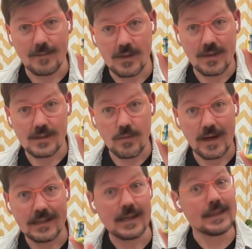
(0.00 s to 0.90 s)
so this
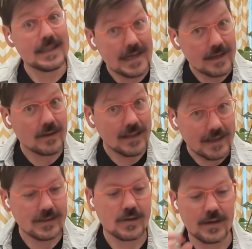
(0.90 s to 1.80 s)
one, it's a little
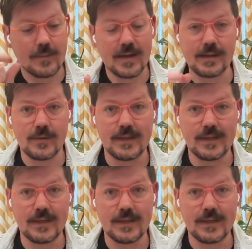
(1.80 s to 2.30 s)
less sturdy because